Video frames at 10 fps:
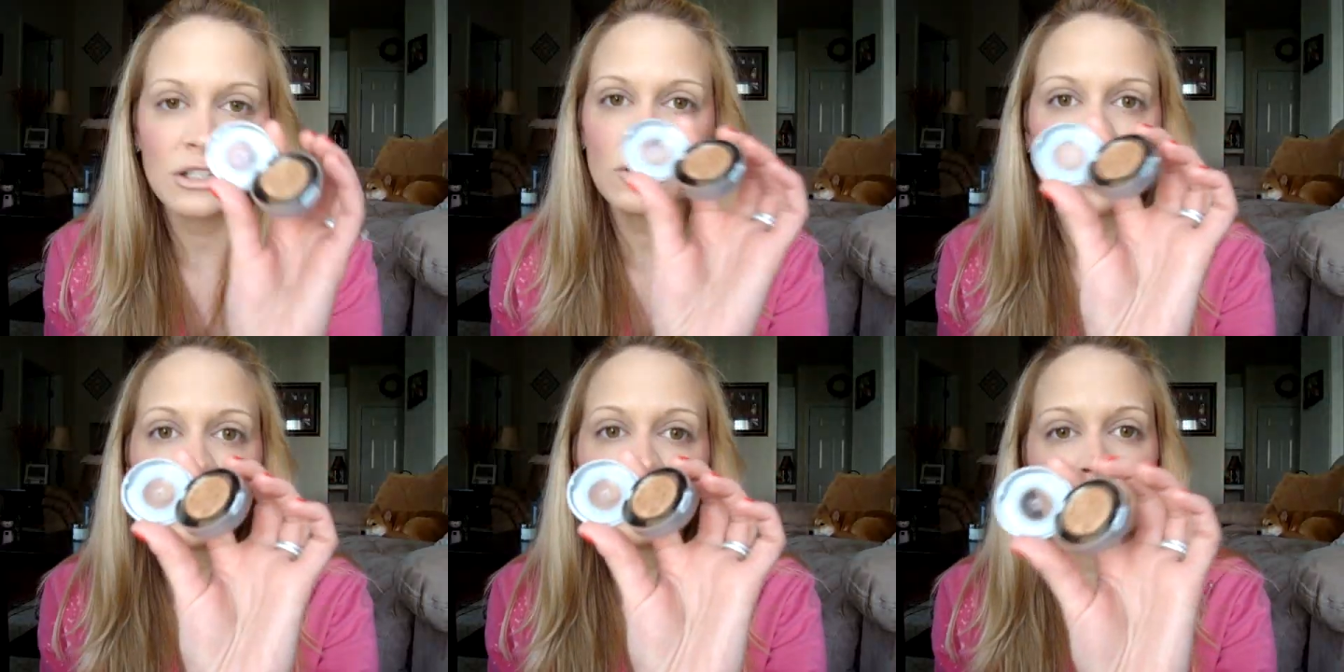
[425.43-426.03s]
I
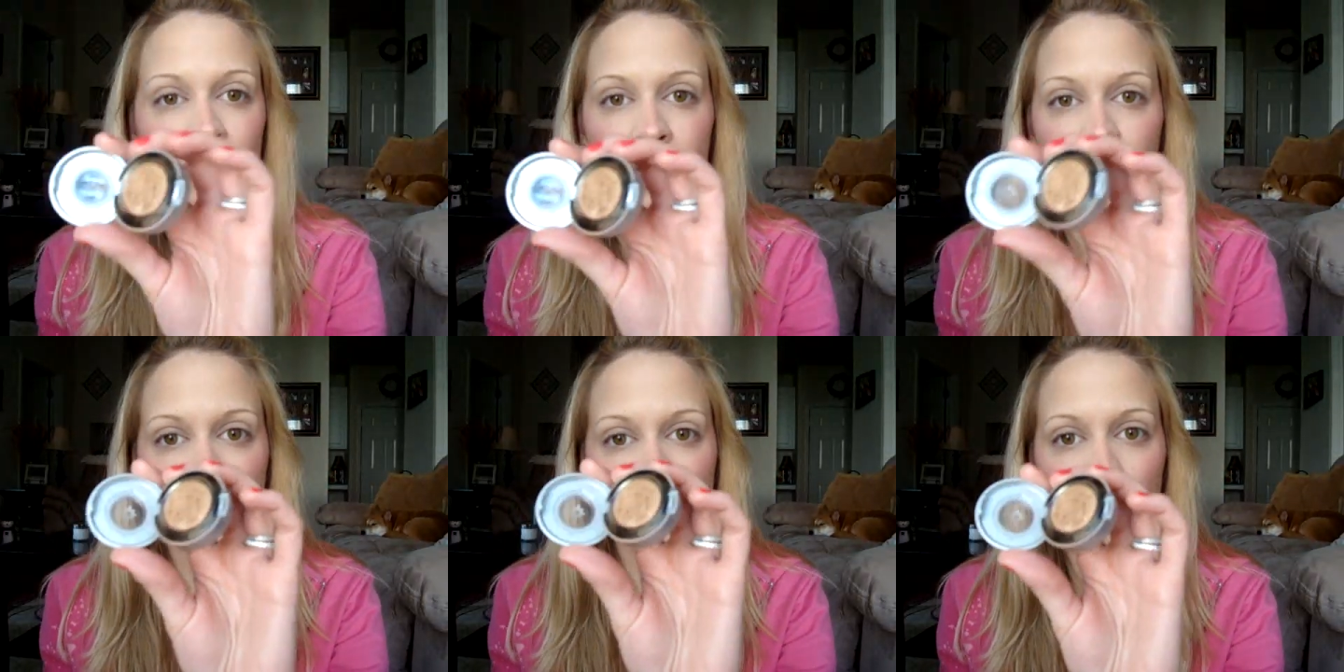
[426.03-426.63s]
just use my
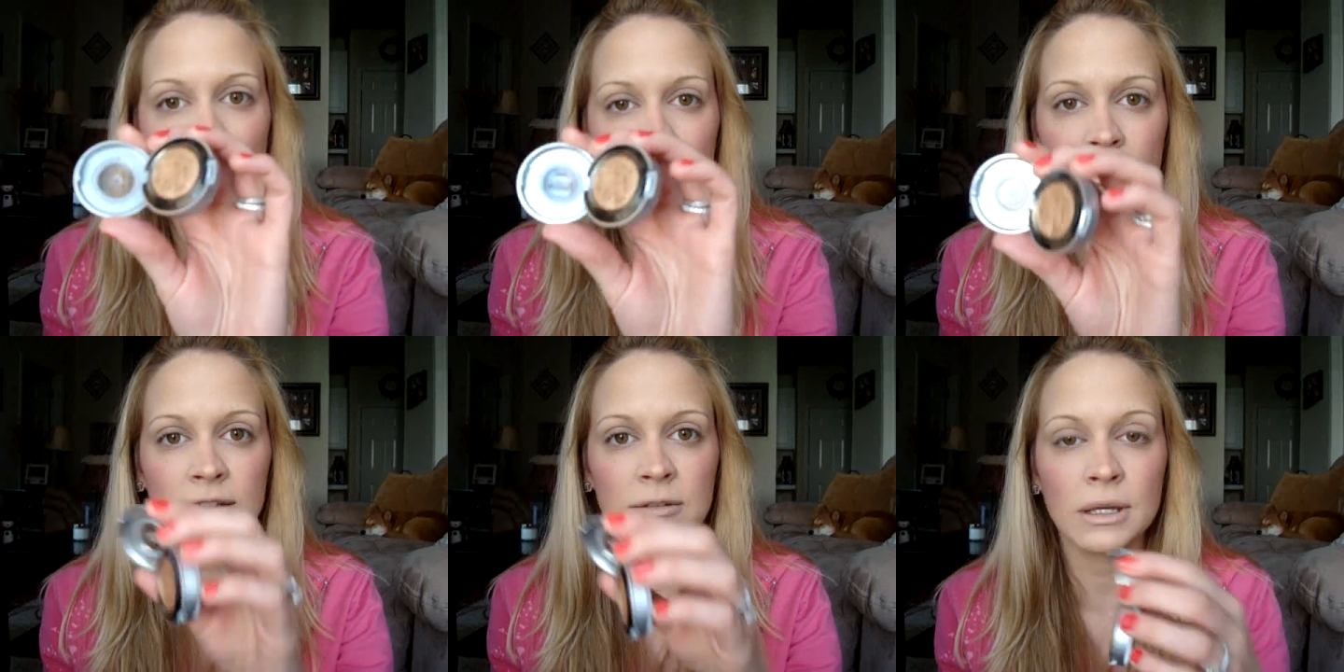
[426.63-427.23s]
fingers to apply
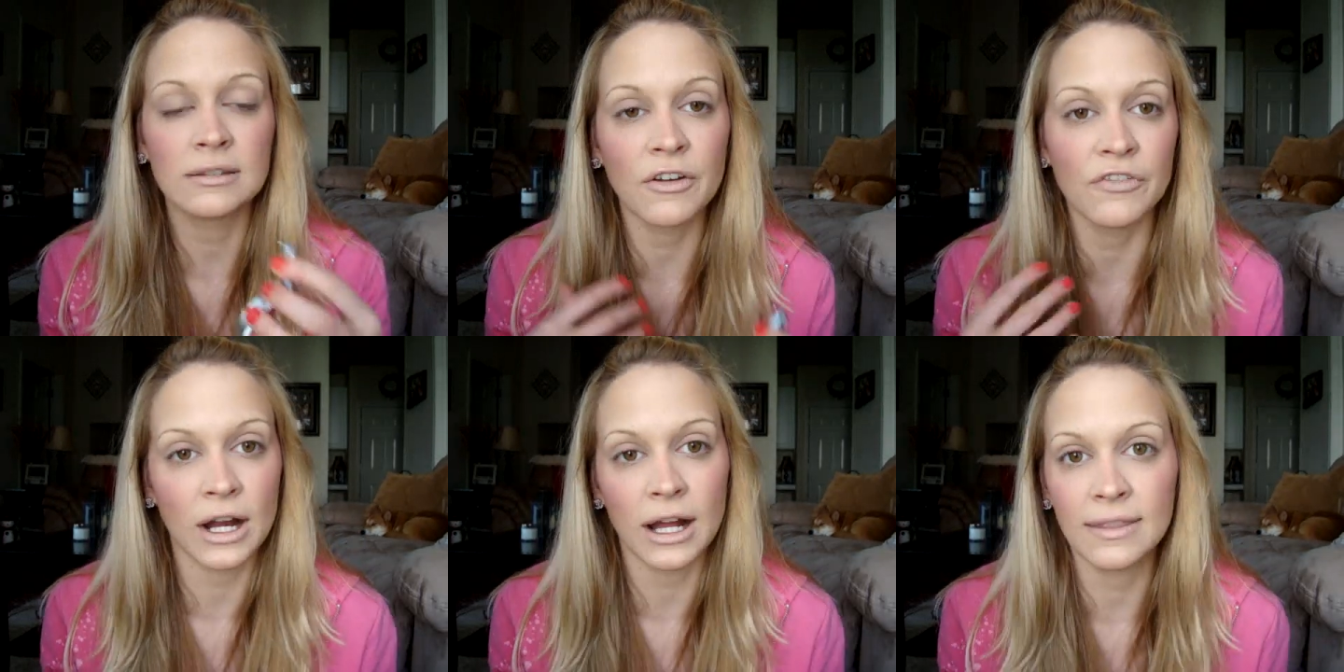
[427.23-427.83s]
this because I
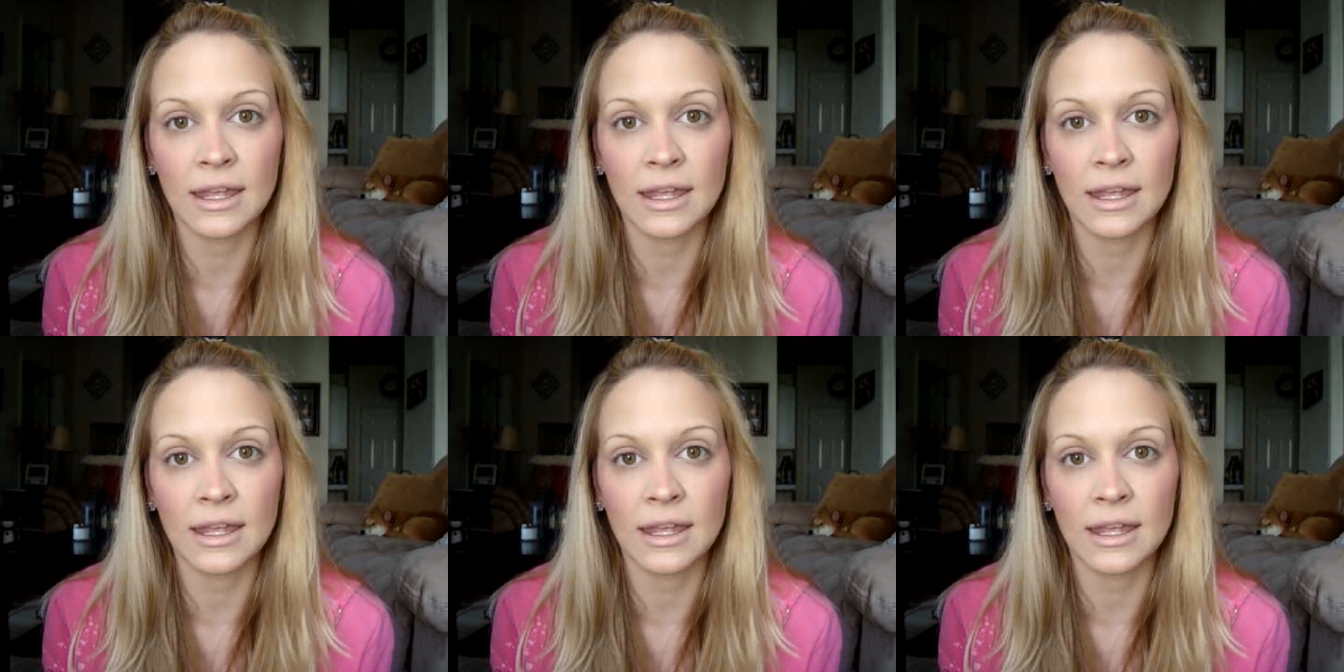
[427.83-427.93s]
find